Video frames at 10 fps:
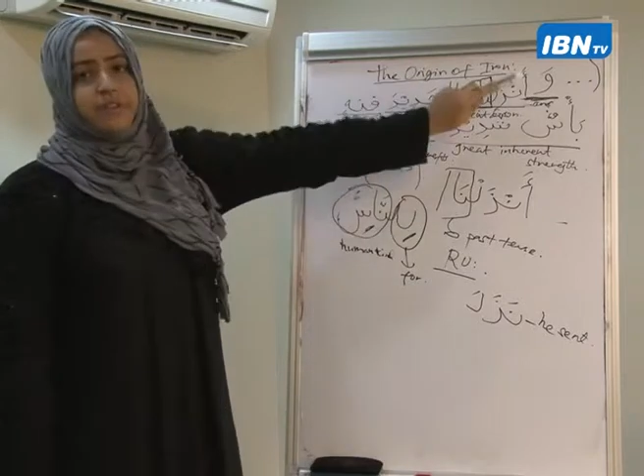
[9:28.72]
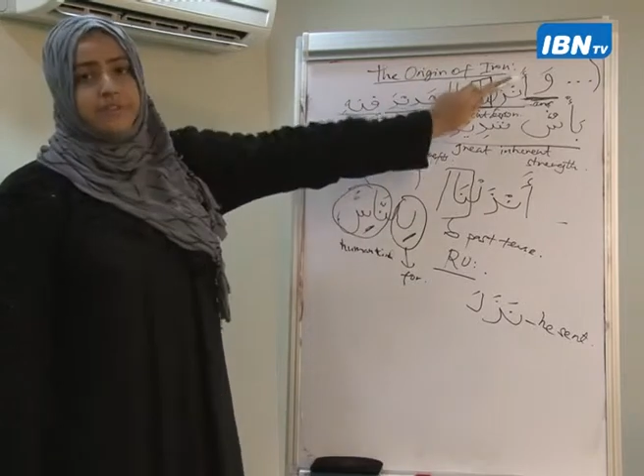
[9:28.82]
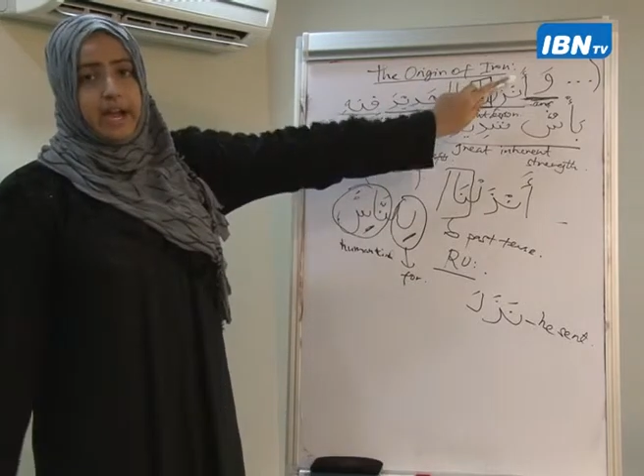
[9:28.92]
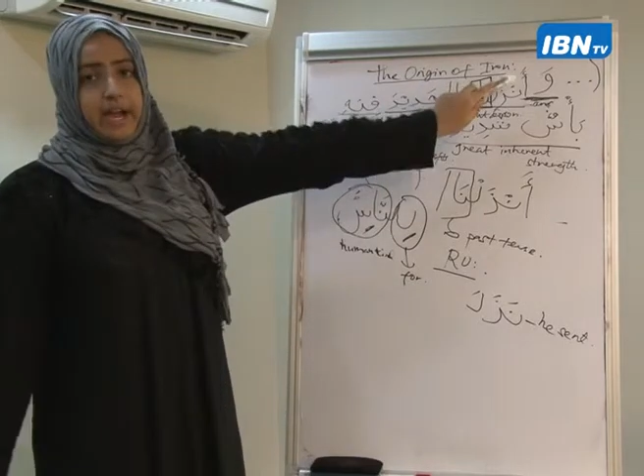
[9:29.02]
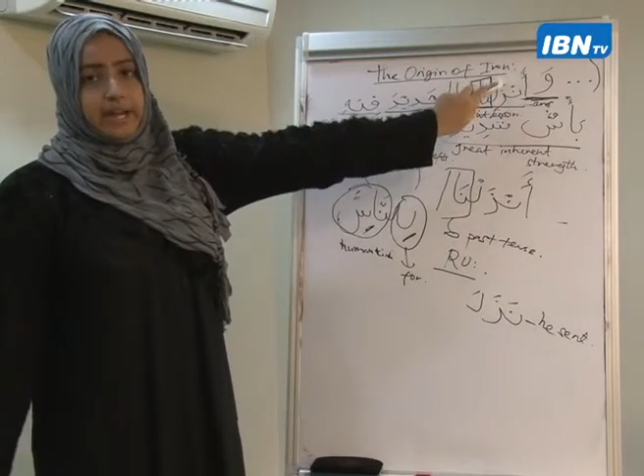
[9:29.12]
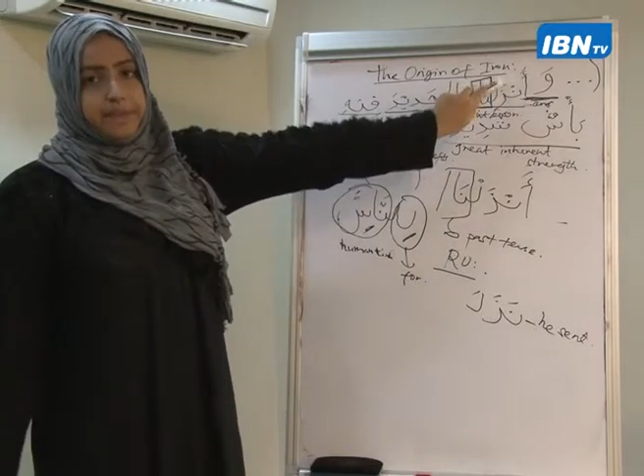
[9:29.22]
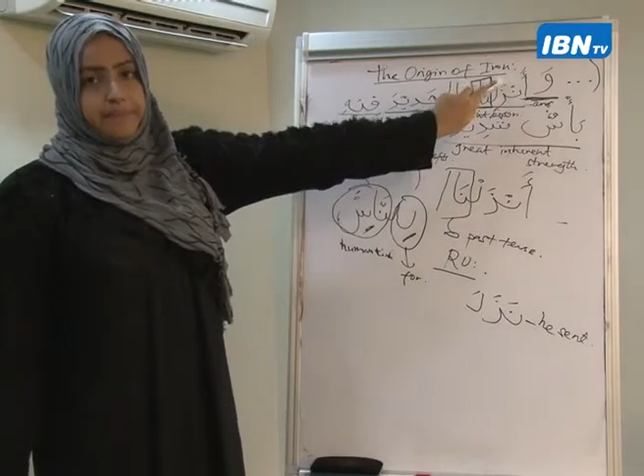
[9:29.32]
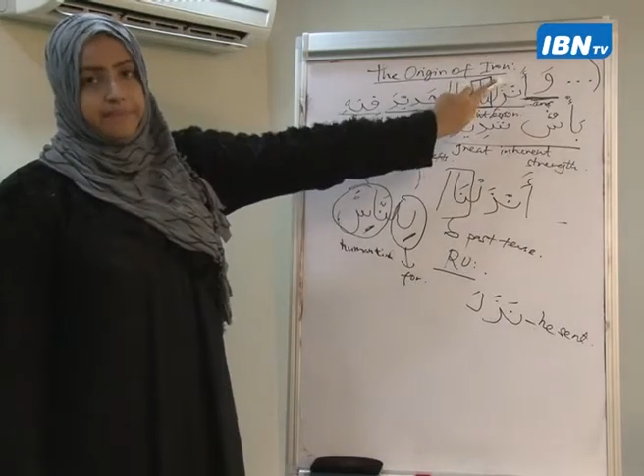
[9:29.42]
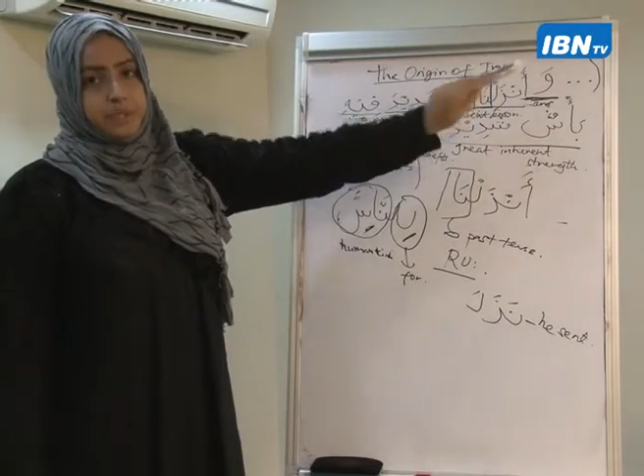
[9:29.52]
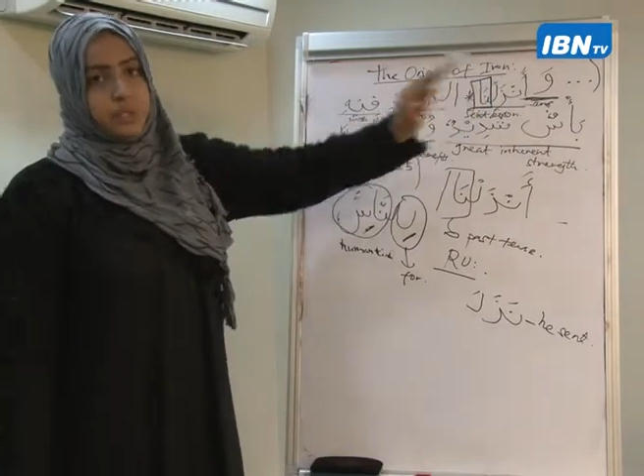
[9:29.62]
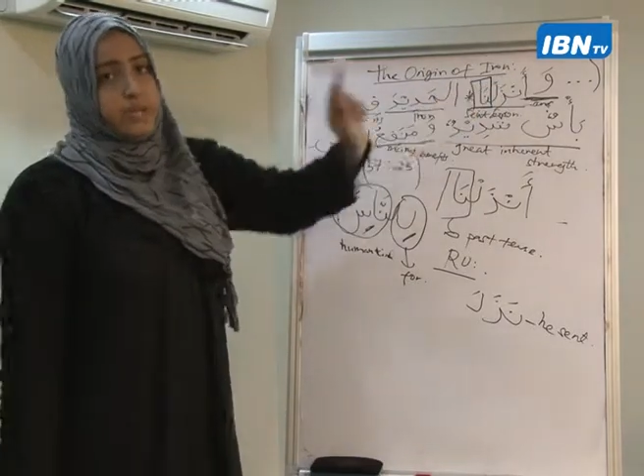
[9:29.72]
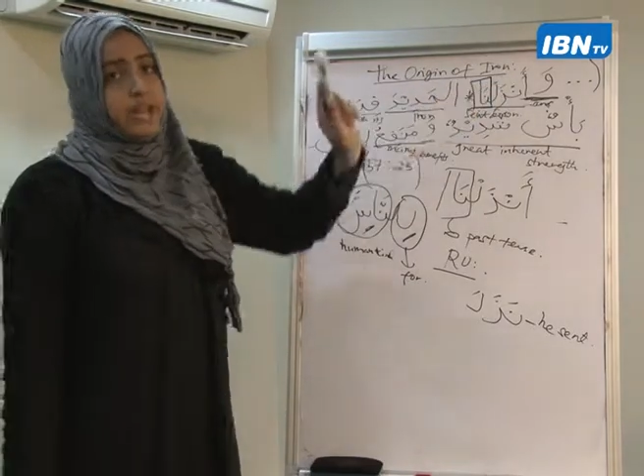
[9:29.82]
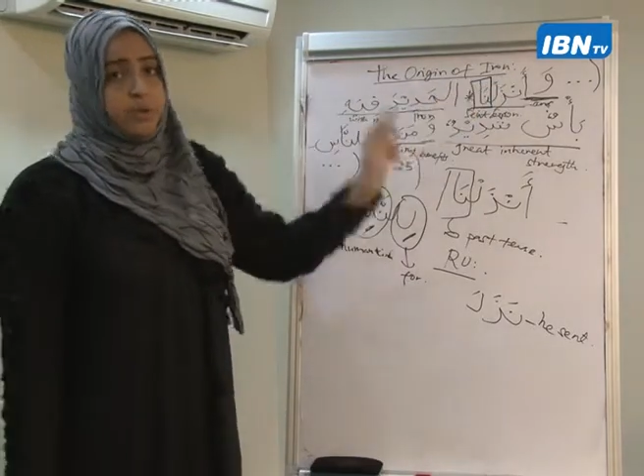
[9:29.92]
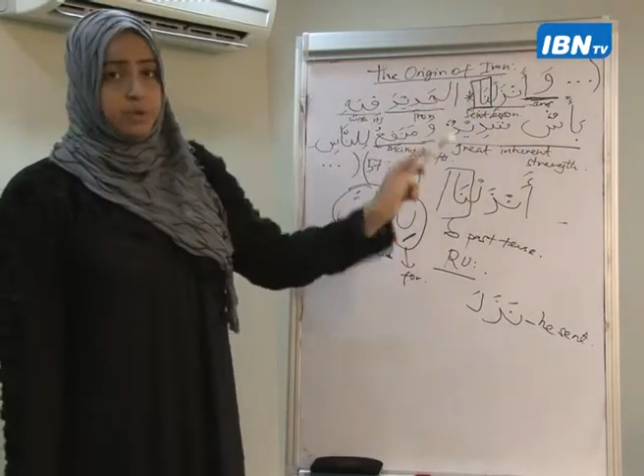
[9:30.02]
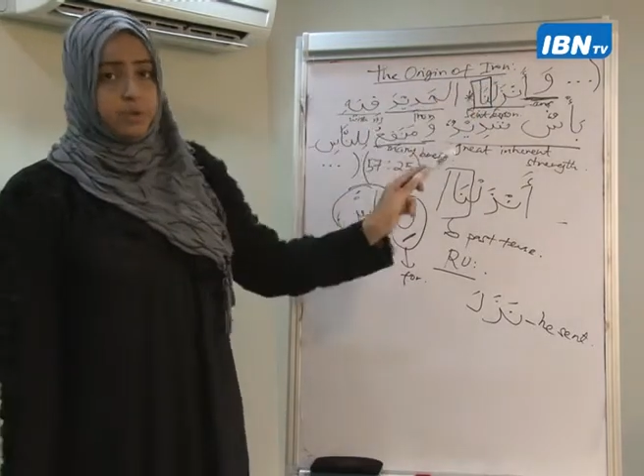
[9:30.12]
of iron. So
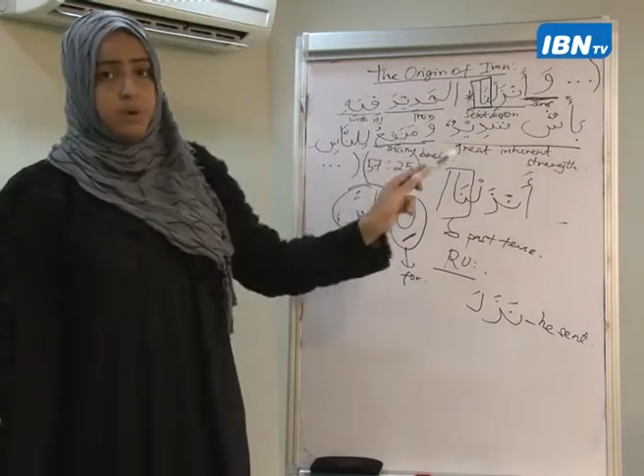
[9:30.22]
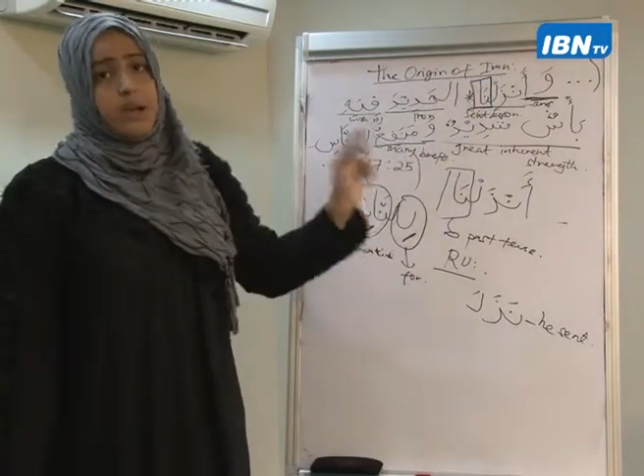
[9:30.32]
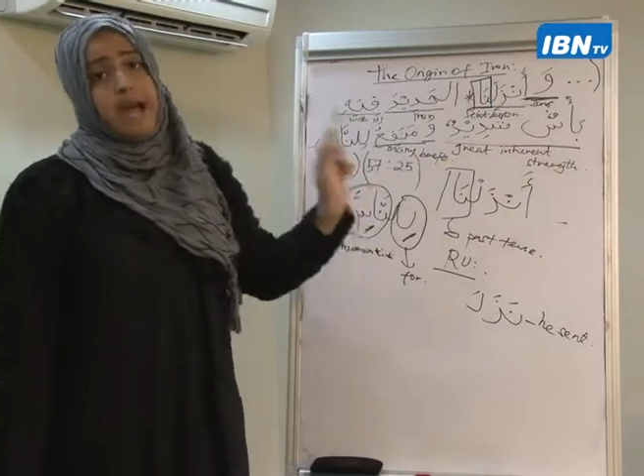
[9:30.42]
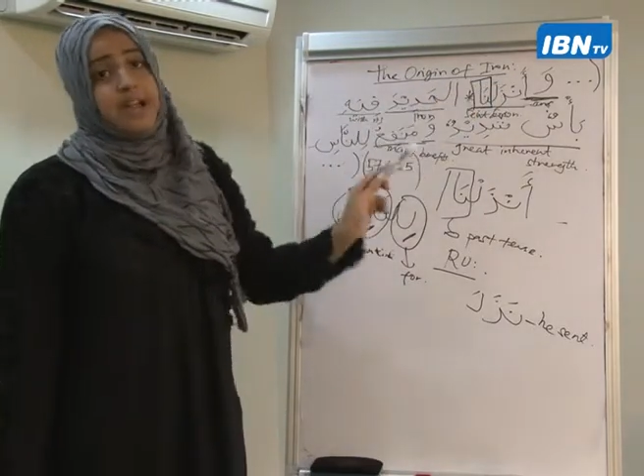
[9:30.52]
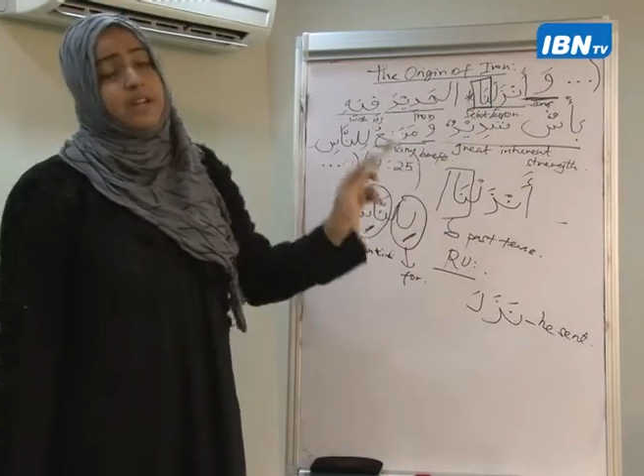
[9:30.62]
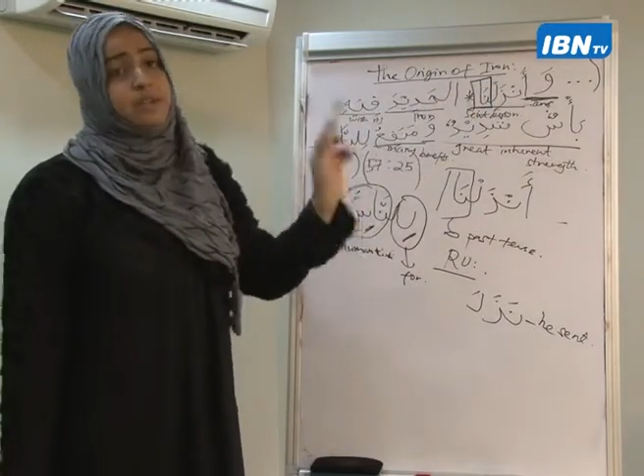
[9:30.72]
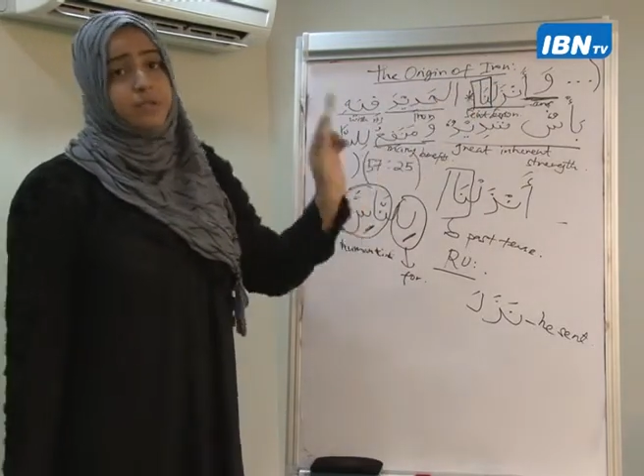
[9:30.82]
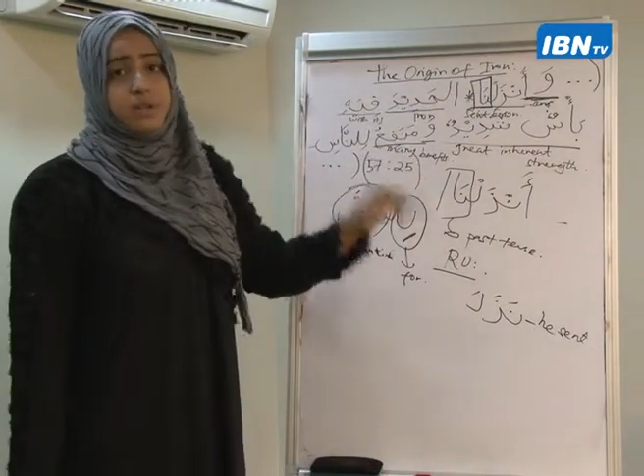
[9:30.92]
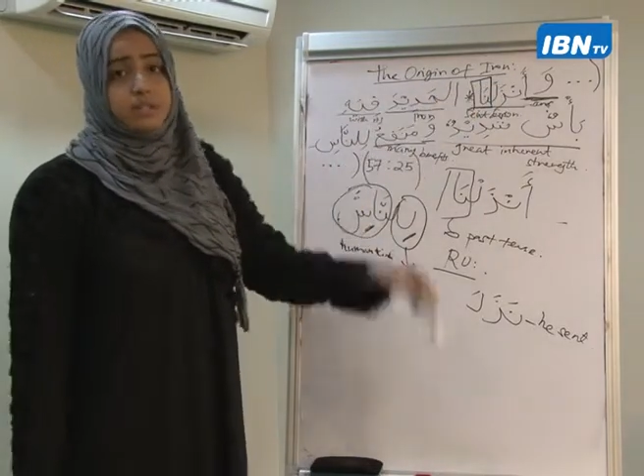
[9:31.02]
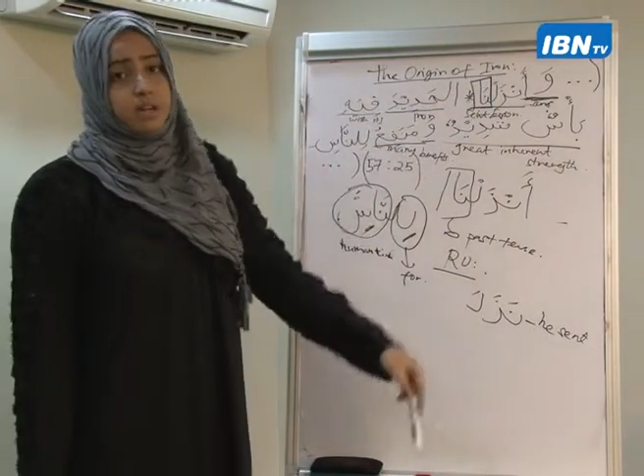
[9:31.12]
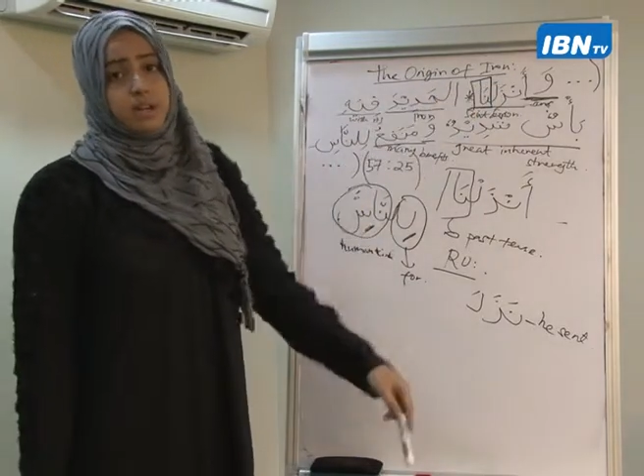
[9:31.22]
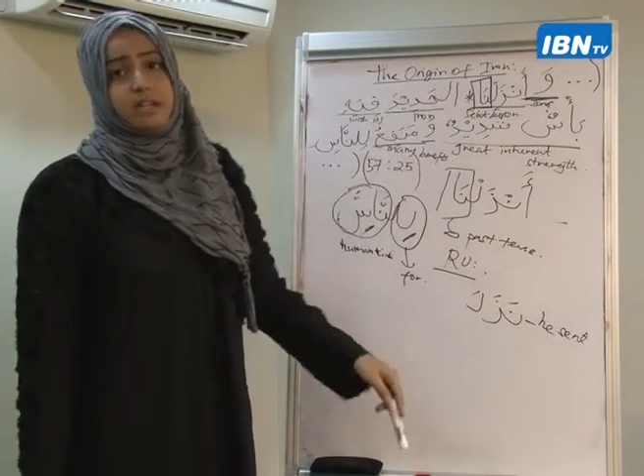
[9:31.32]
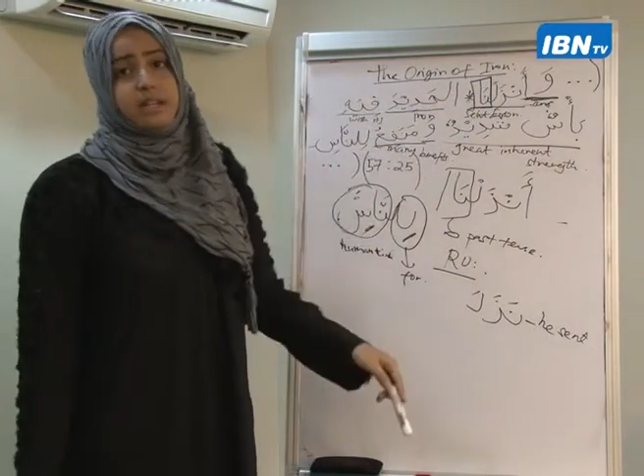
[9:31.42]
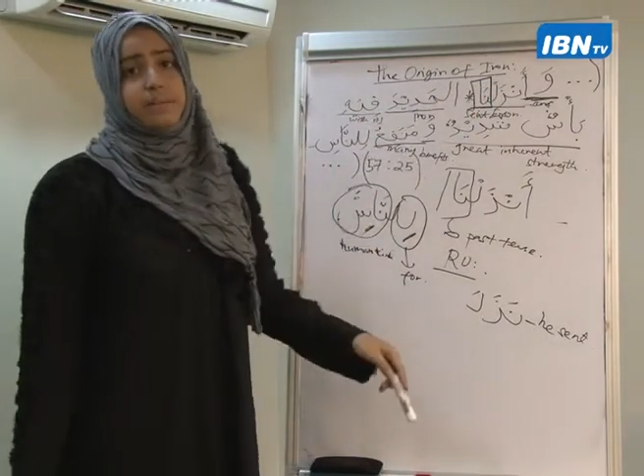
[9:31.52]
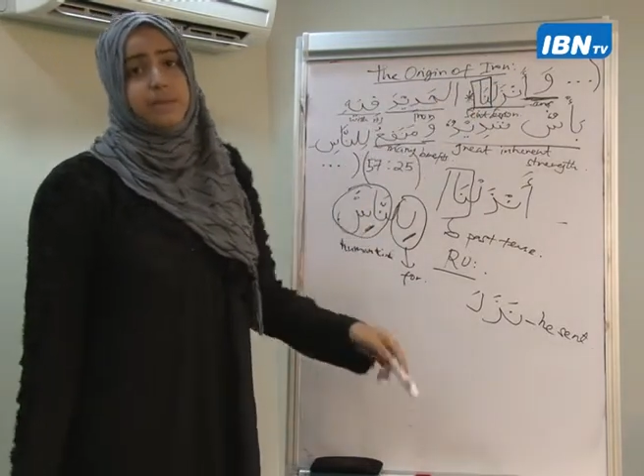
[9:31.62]
now you know iron is not an
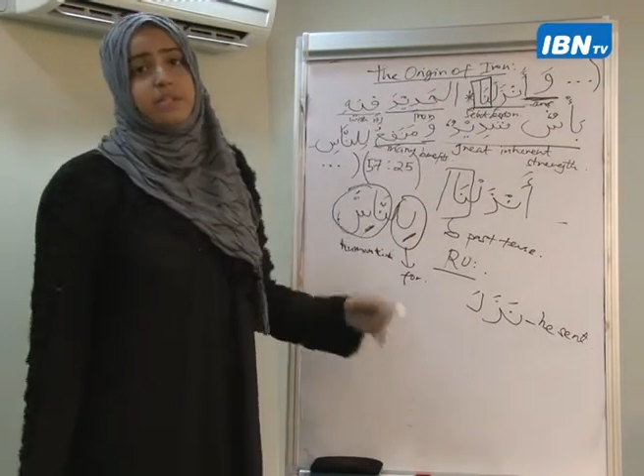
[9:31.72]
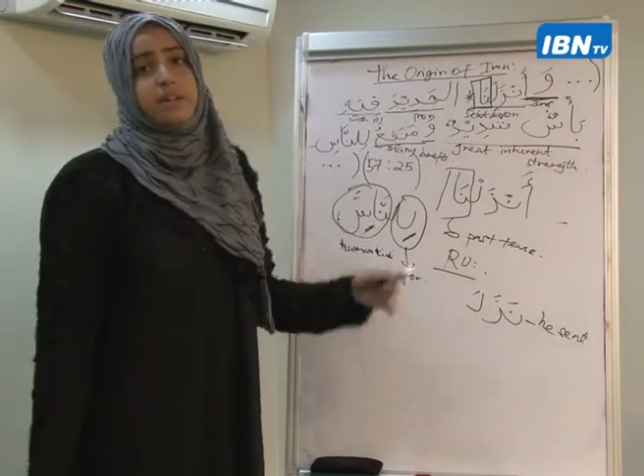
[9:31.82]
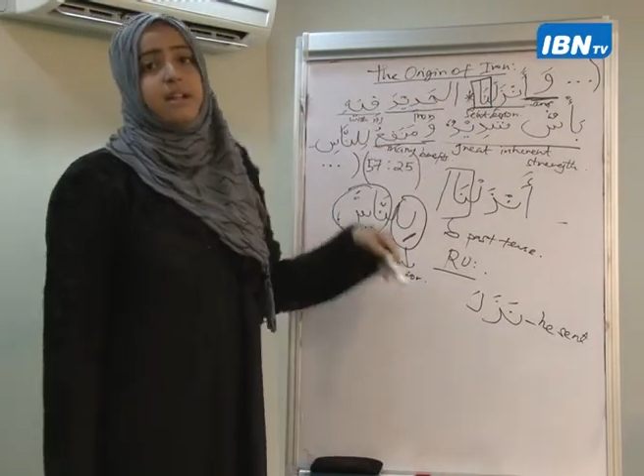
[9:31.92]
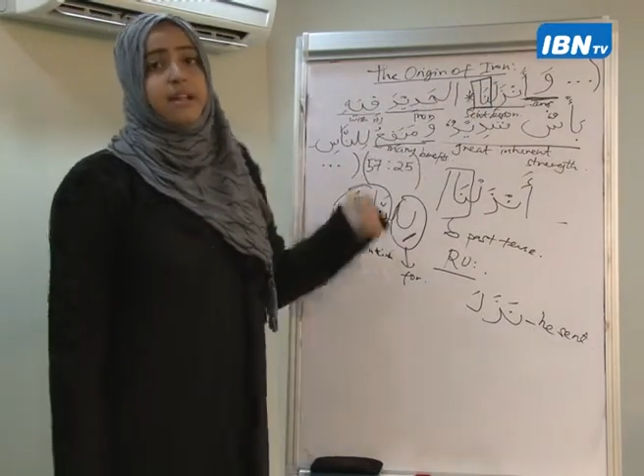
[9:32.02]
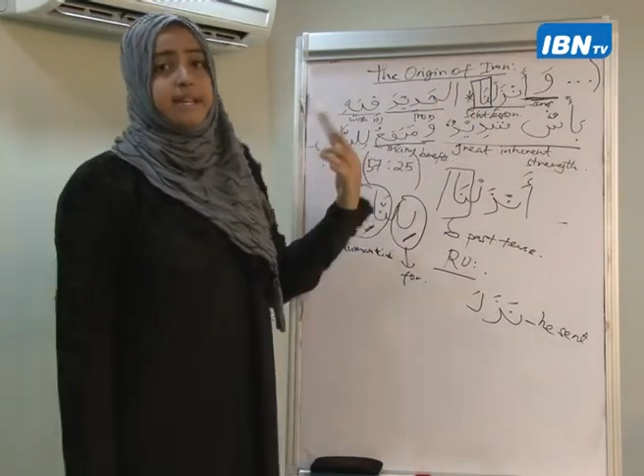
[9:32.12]
earthly material.